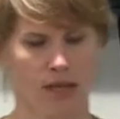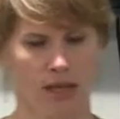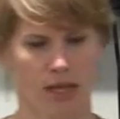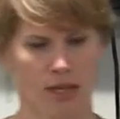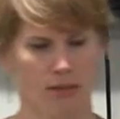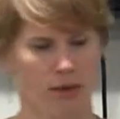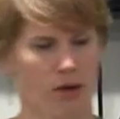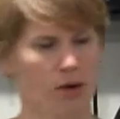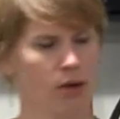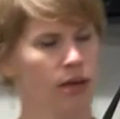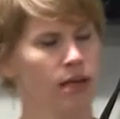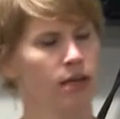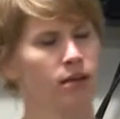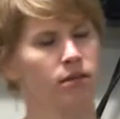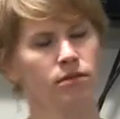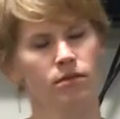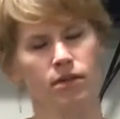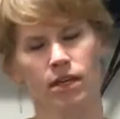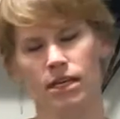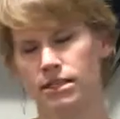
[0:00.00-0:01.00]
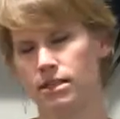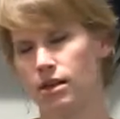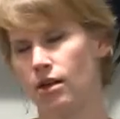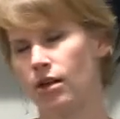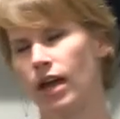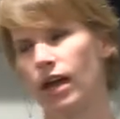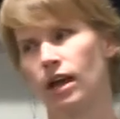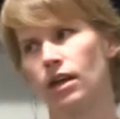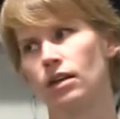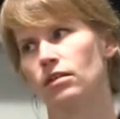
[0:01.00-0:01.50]
Keep going. It's
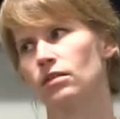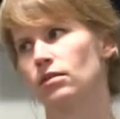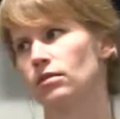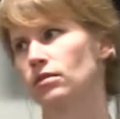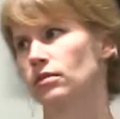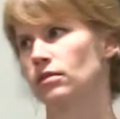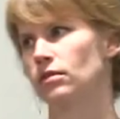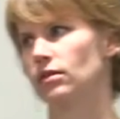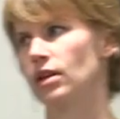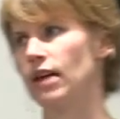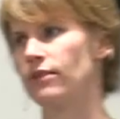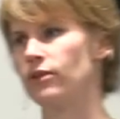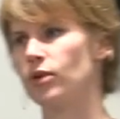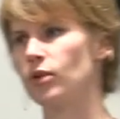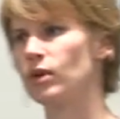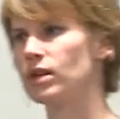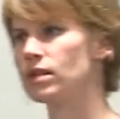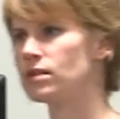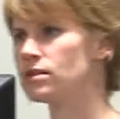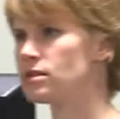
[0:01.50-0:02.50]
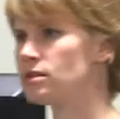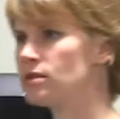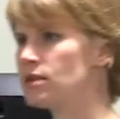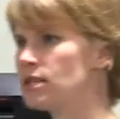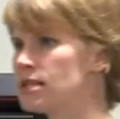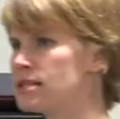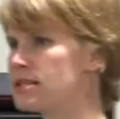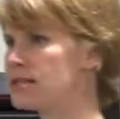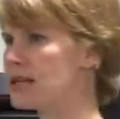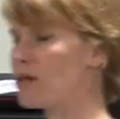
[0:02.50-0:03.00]
okay. Everyone is
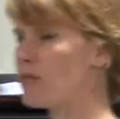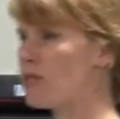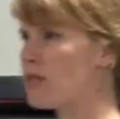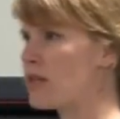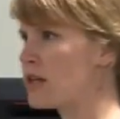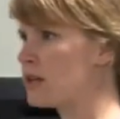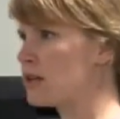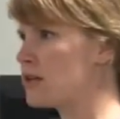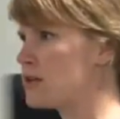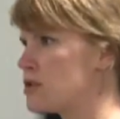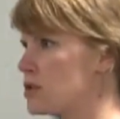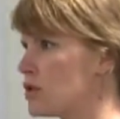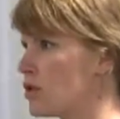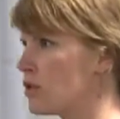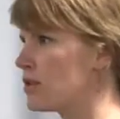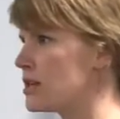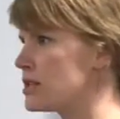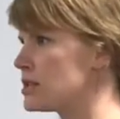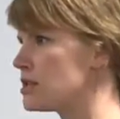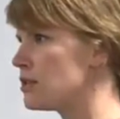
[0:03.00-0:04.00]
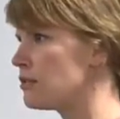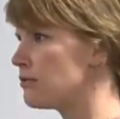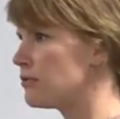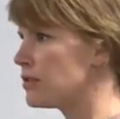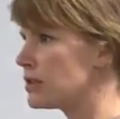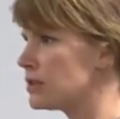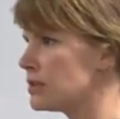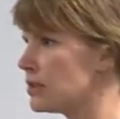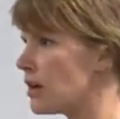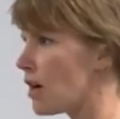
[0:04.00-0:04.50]
doing the same thing. There's no reason to
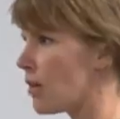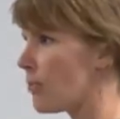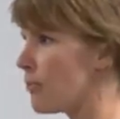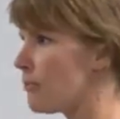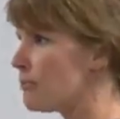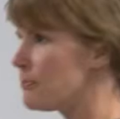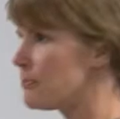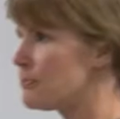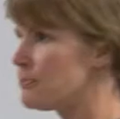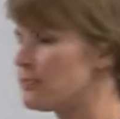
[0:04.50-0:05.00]
feel dumb.